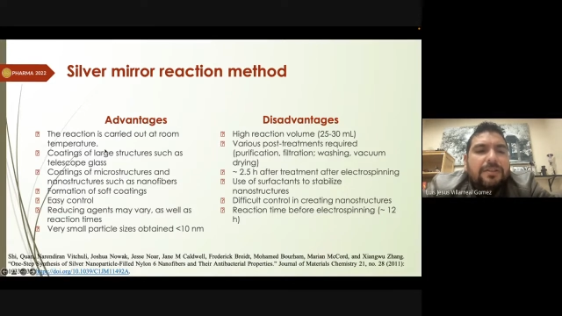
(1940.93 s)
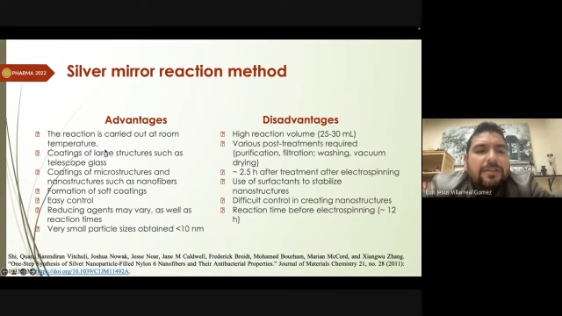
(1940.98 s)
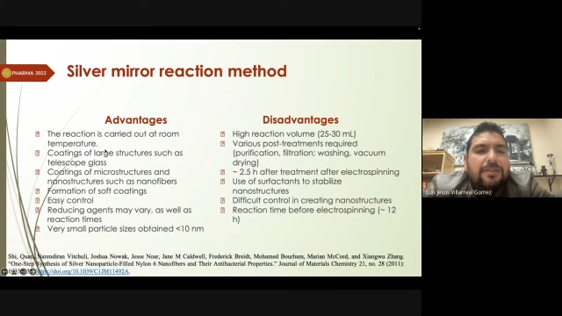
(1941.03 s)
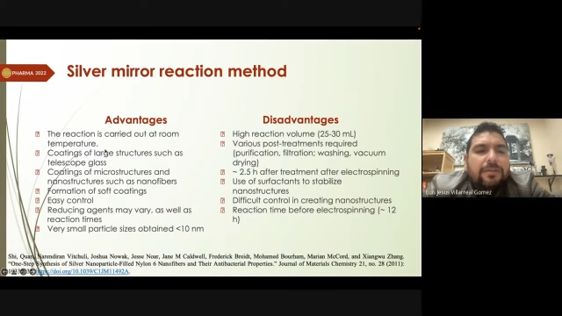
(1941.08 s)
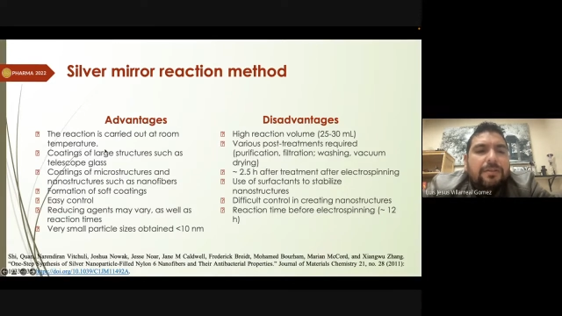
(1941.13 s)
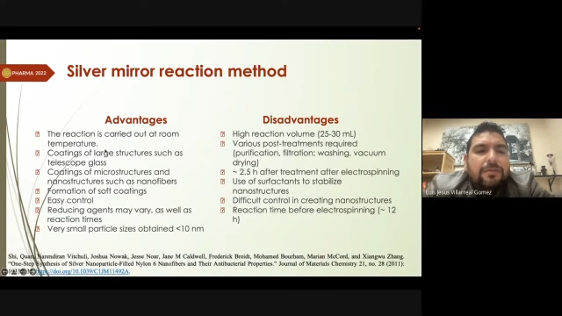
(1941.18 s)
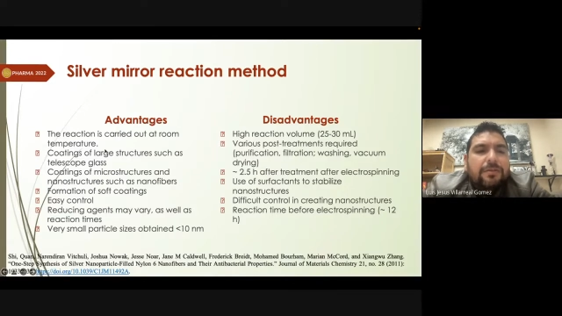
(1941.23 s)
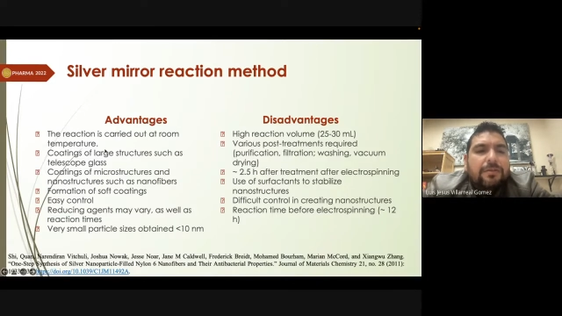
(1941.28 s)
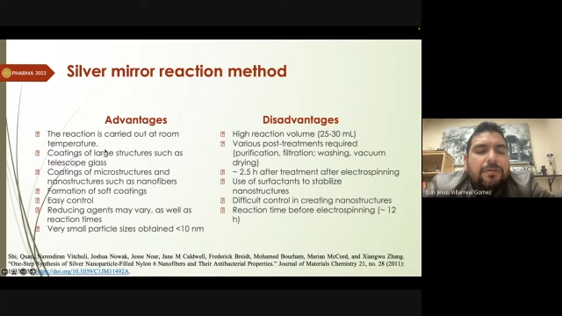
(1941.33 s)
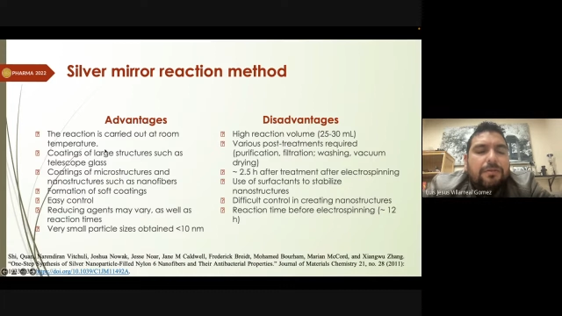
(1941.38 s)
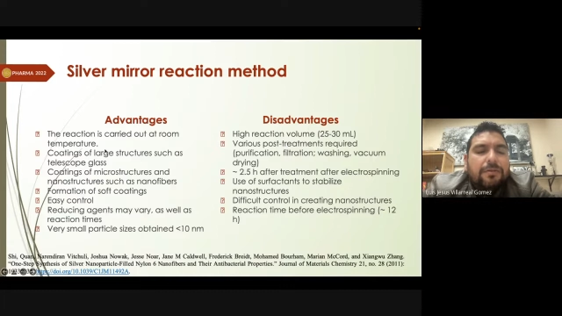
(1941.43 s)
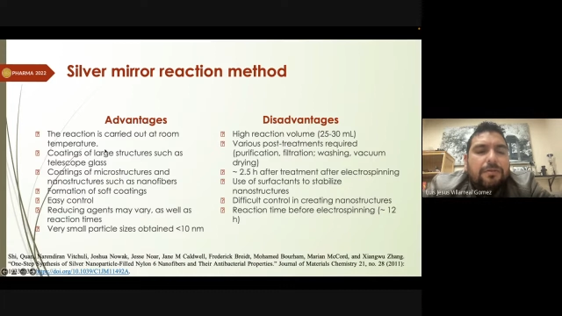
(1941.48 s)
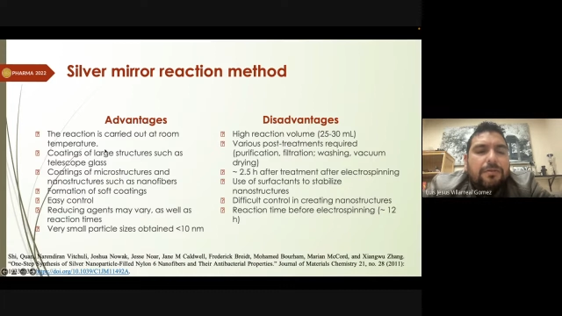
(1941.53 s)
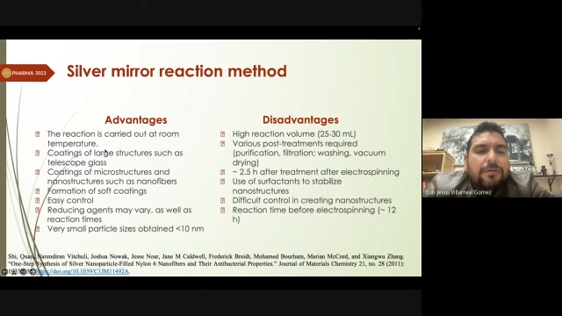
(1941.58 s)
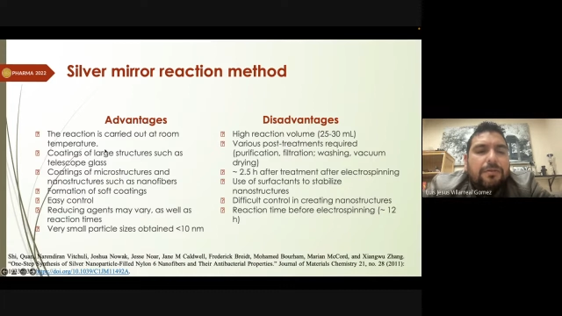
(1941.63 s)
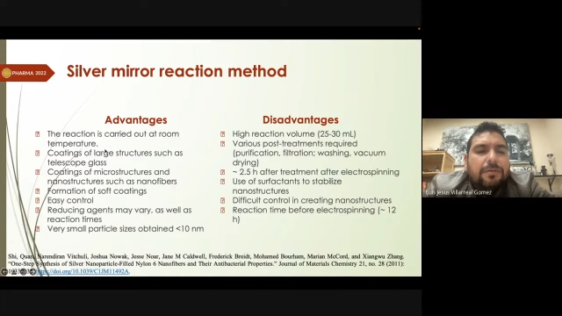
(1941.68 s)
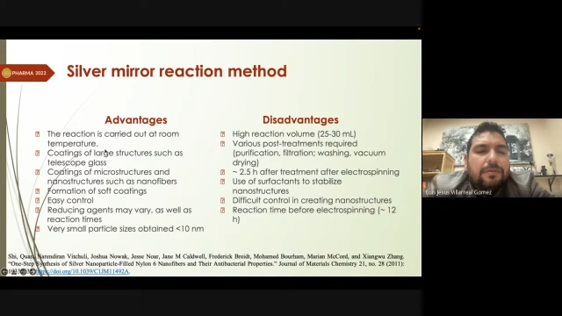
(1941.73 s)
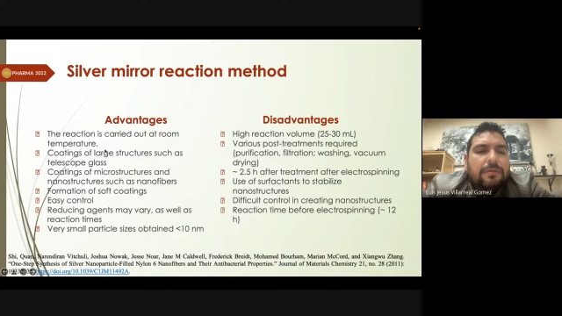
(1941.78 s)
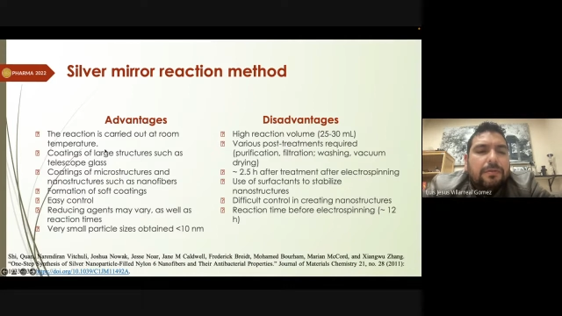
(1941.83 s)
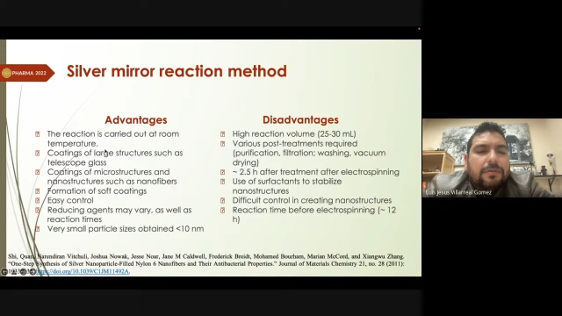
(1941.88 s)

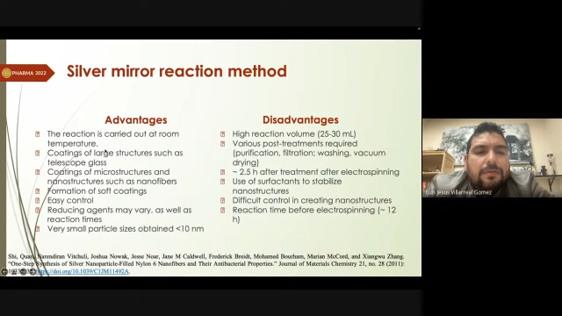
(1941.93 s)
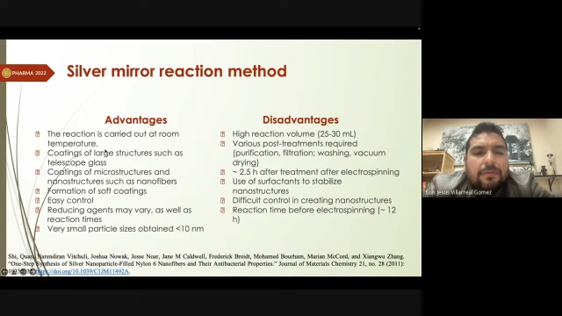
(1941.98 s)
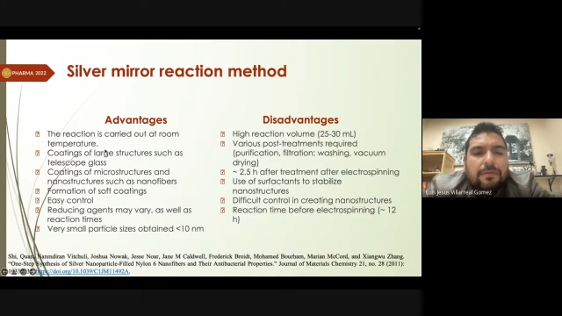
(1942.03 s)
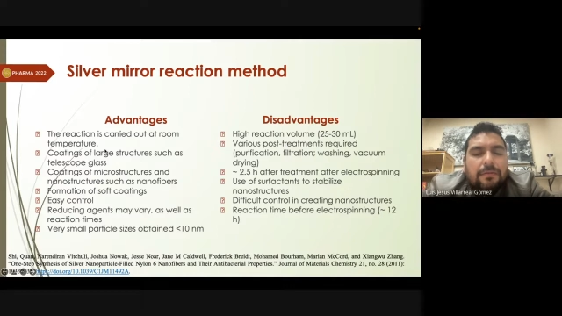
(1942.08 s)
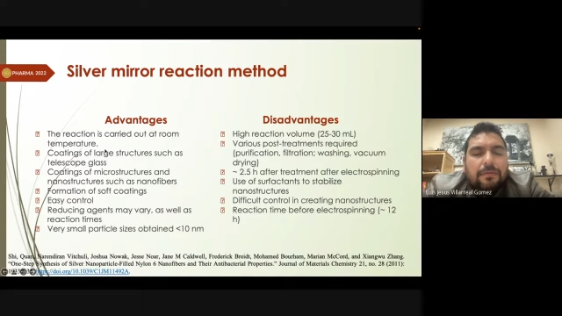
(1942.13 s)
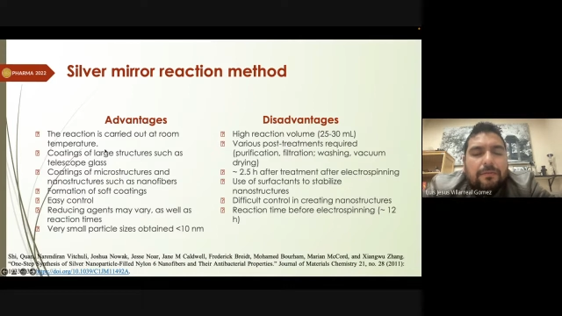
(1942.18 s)
structures,